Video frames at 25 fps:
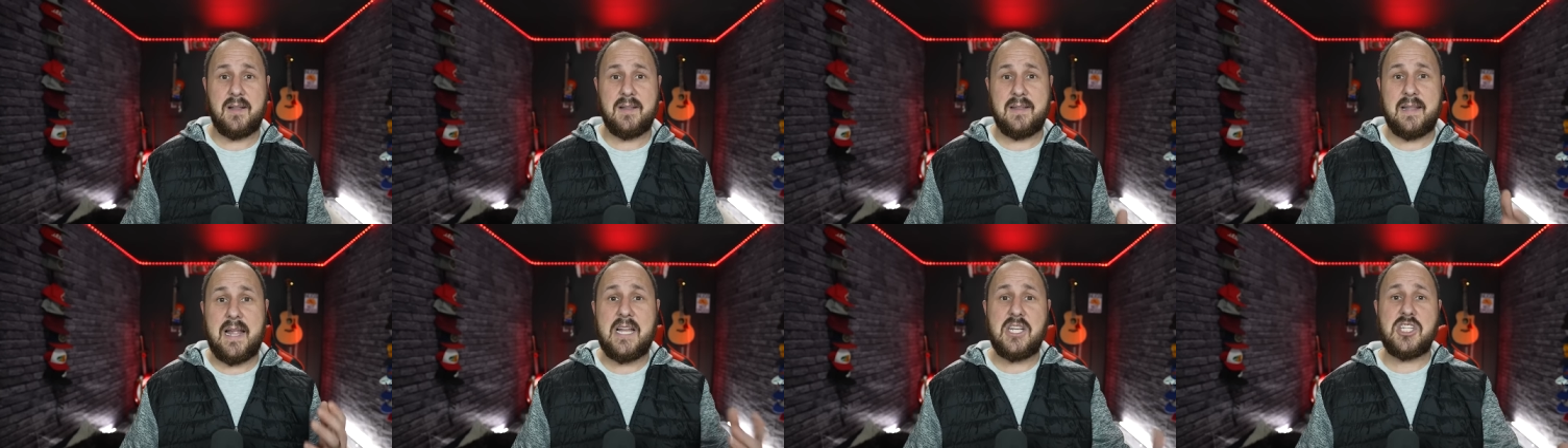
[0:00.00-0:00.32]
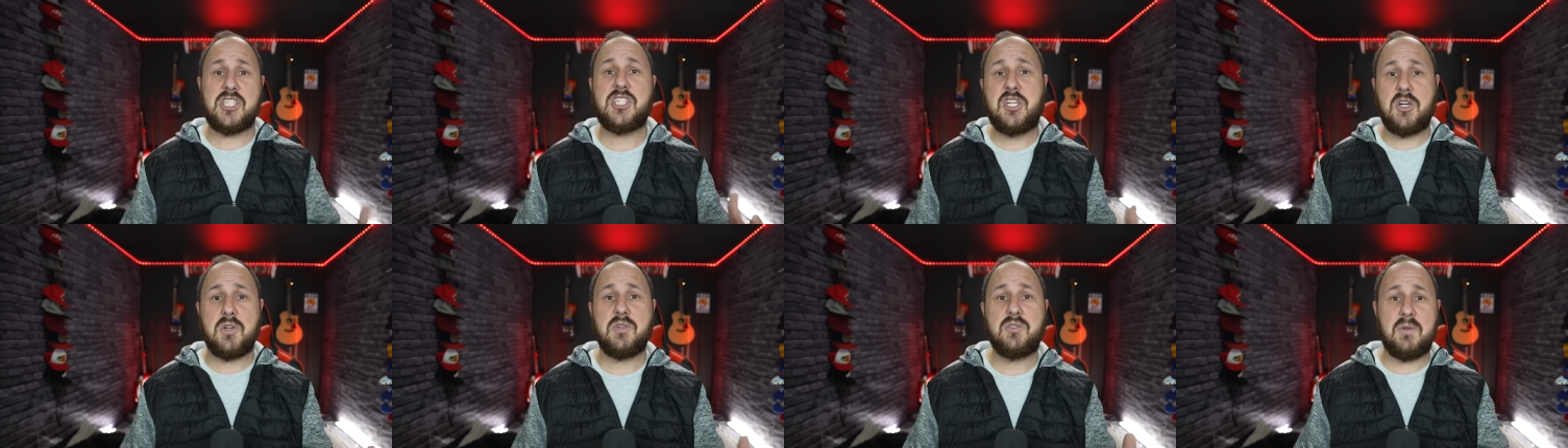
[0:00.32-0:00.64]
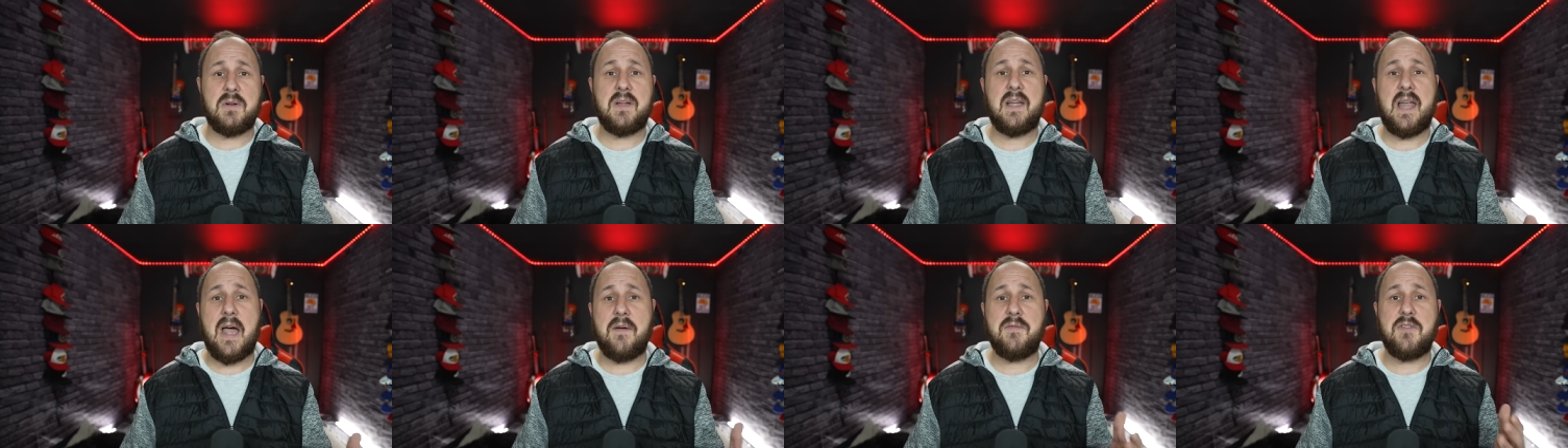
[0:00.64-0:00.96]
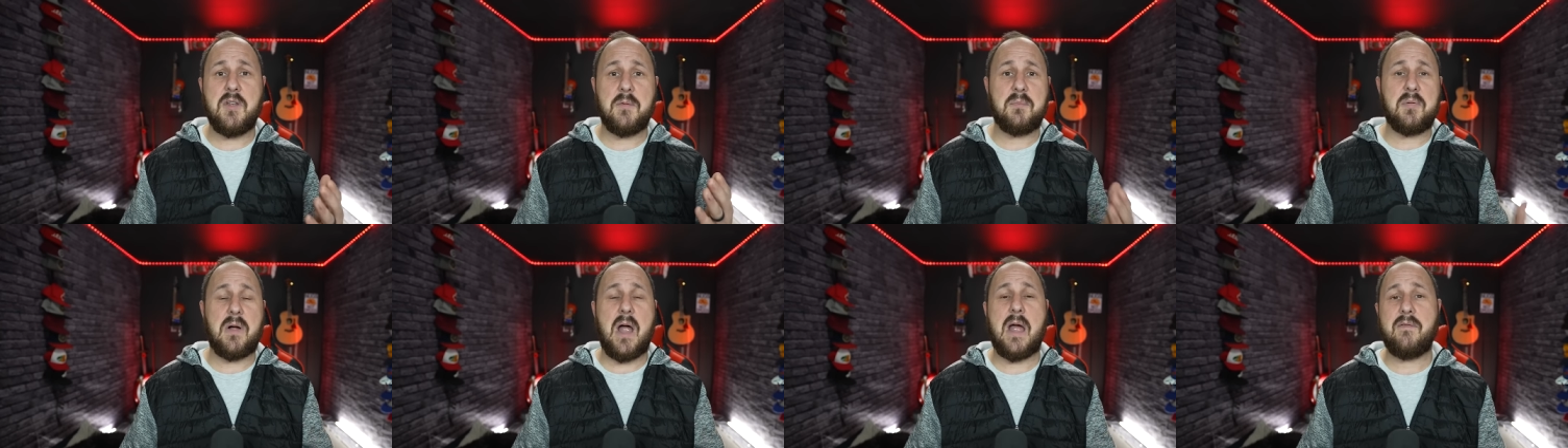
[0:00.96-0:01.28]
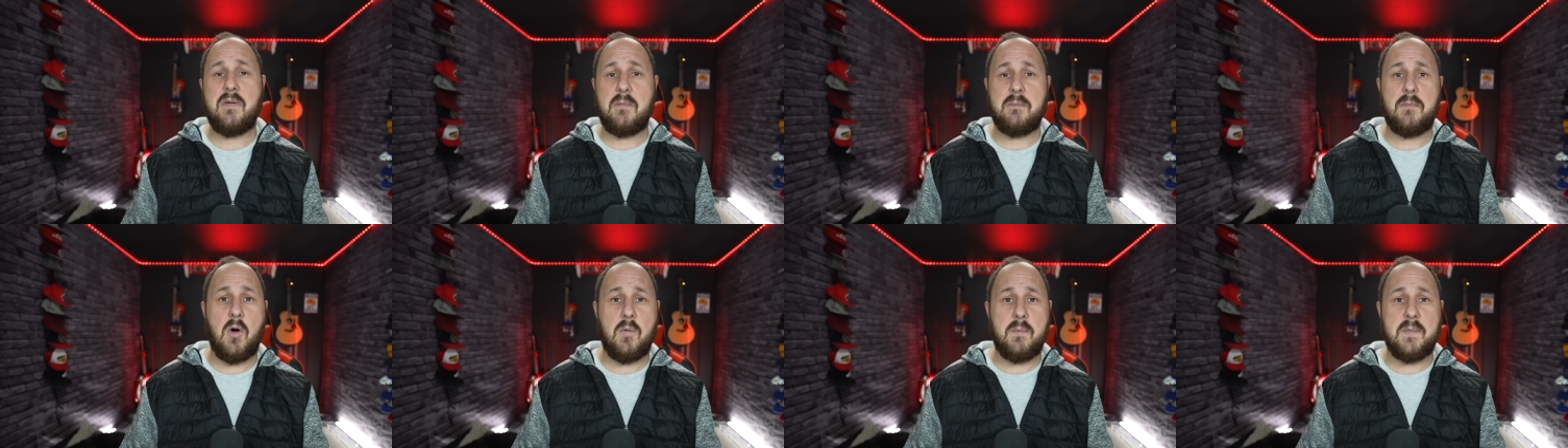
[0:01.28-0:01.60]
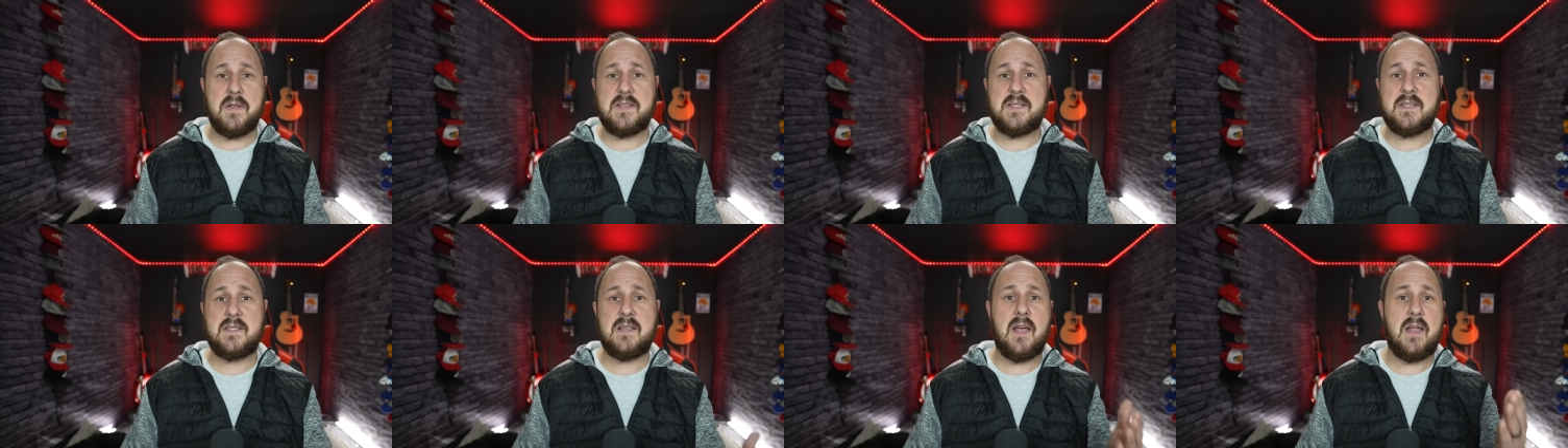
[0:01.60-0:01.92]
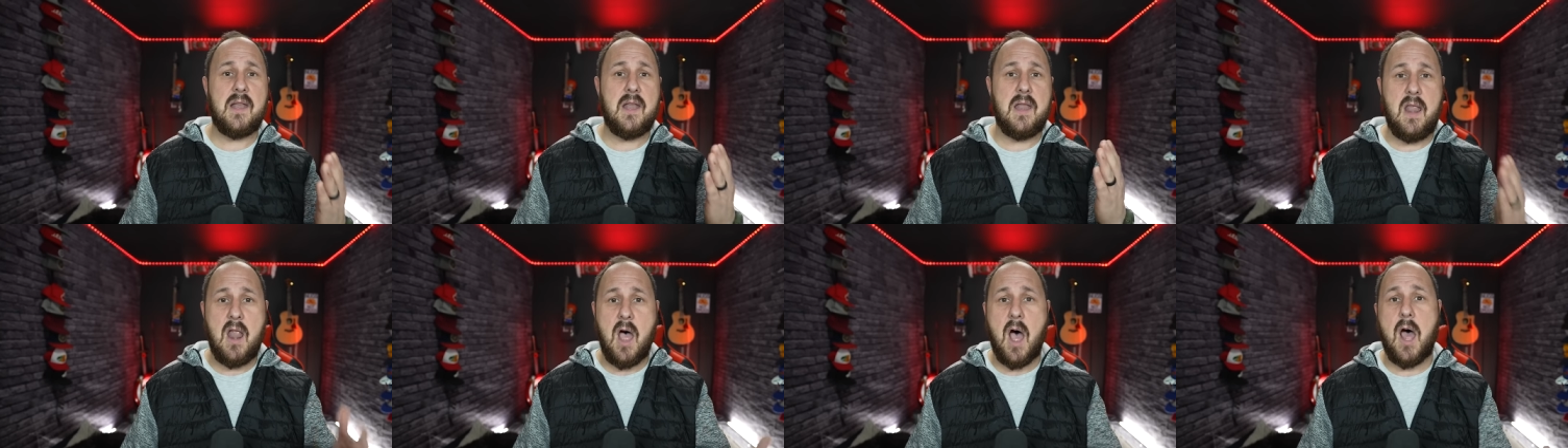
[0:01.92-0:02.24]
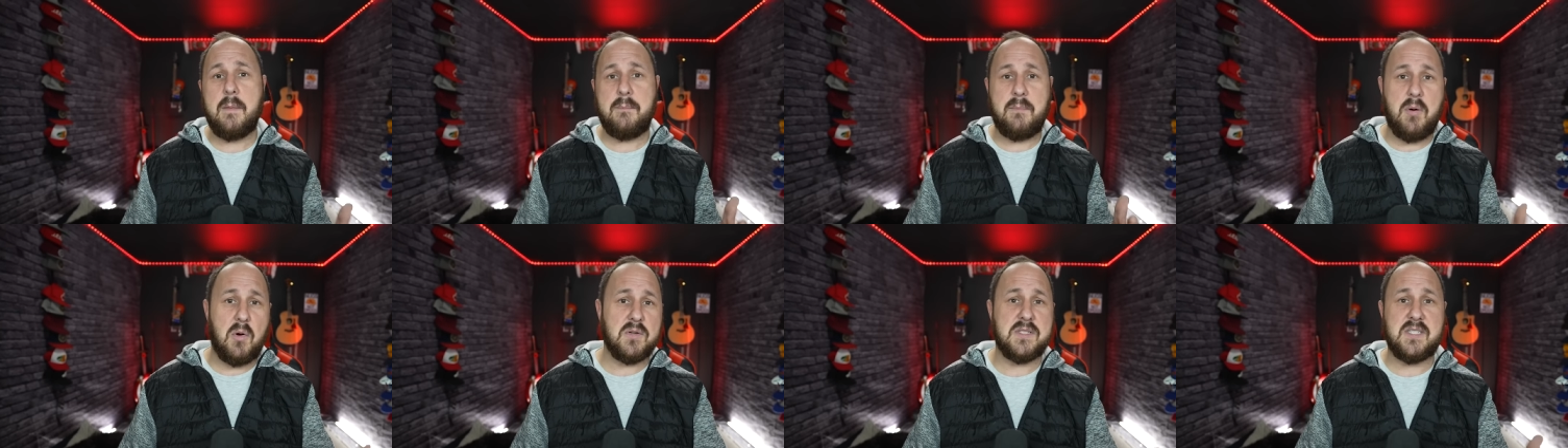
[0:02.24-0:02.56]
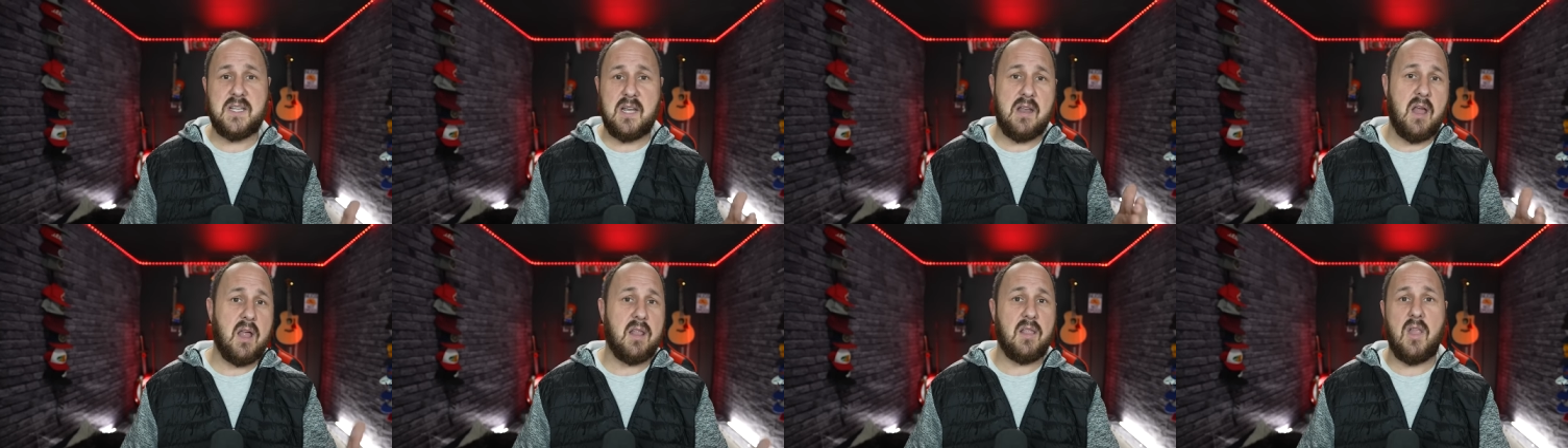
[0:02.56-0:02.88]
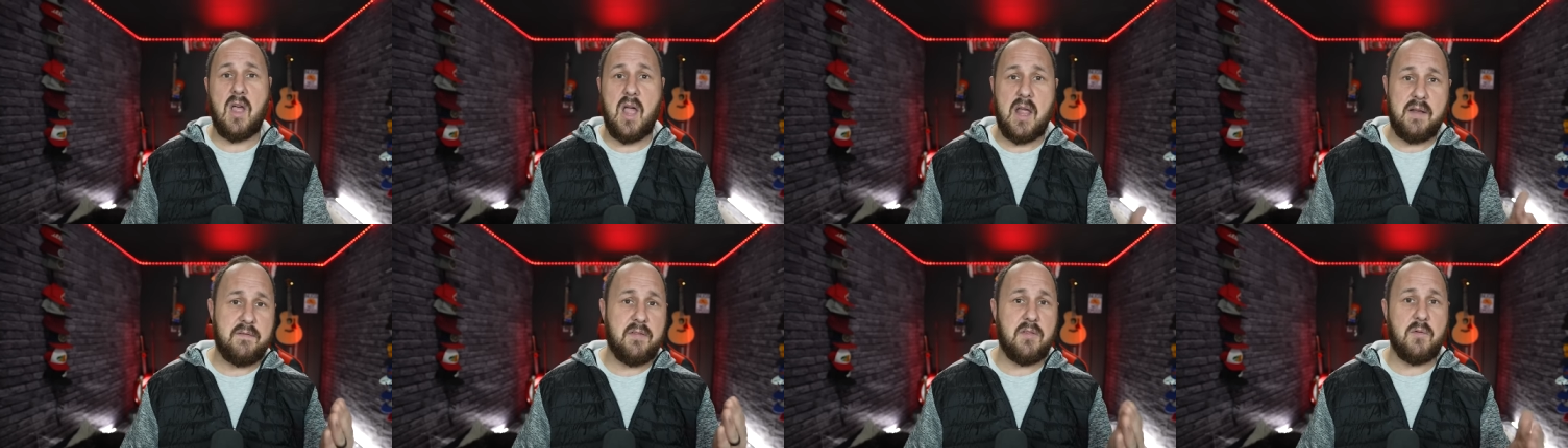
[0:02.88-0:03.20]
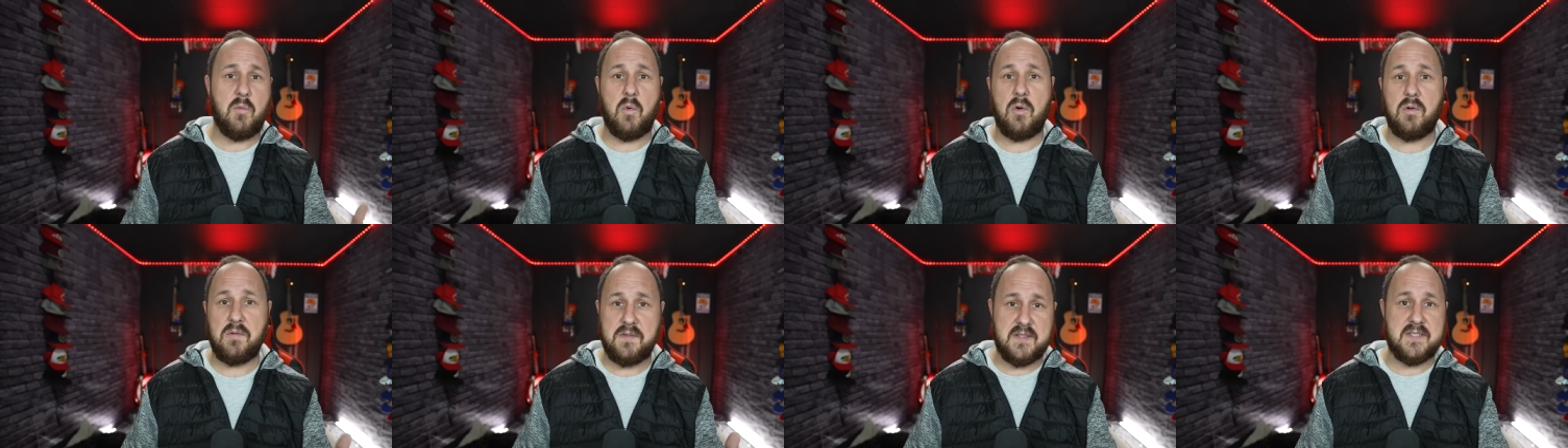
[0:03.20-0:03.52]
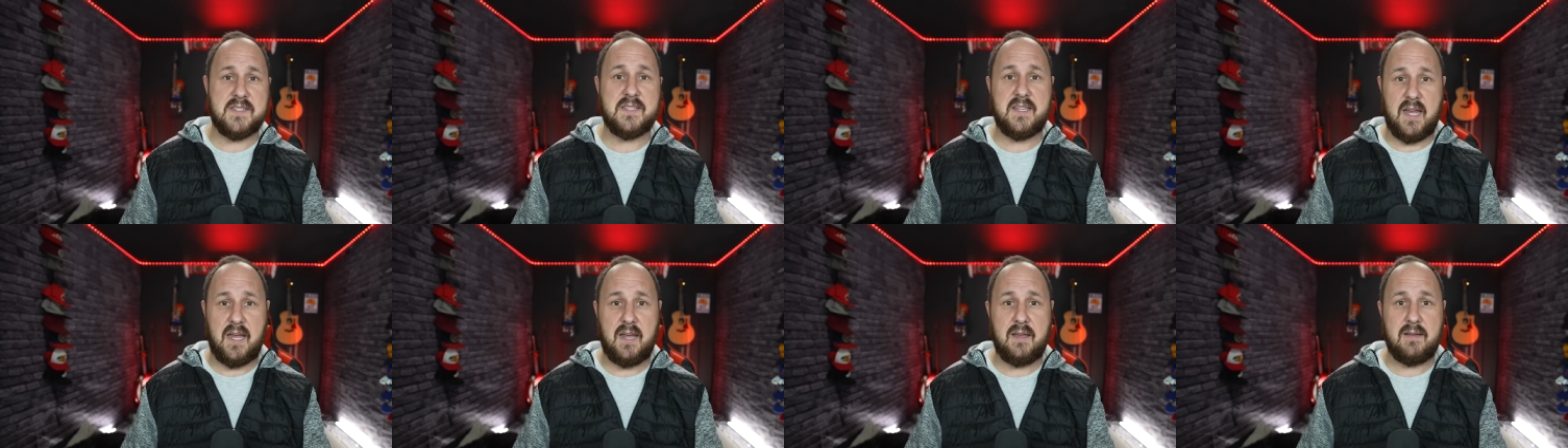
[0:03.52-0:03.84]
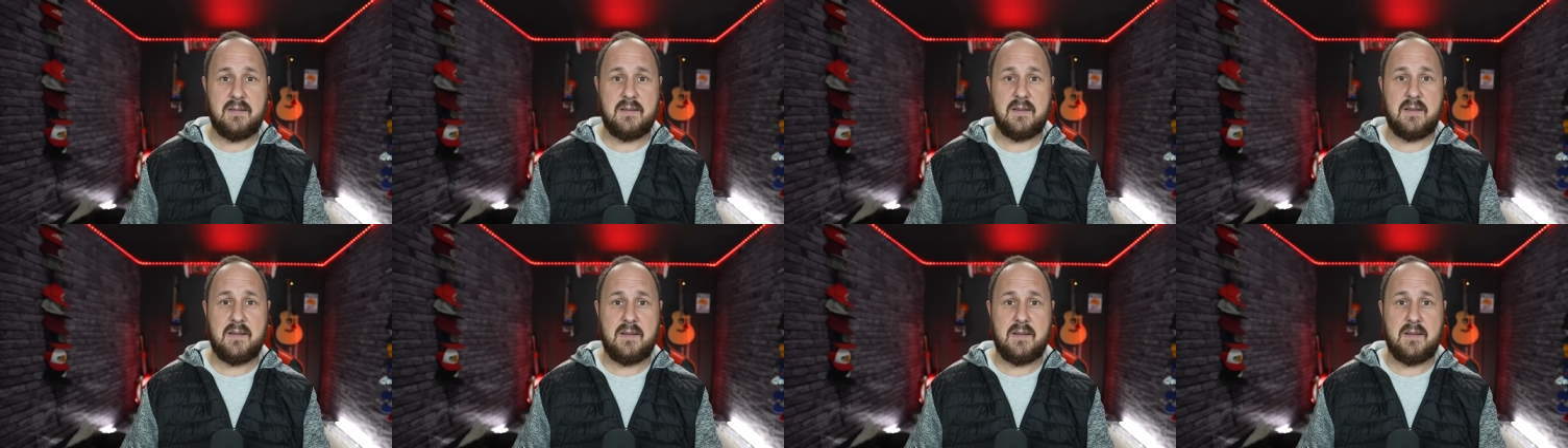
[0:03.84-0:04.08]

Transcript: Let children have their private moments not posted online for the world to see.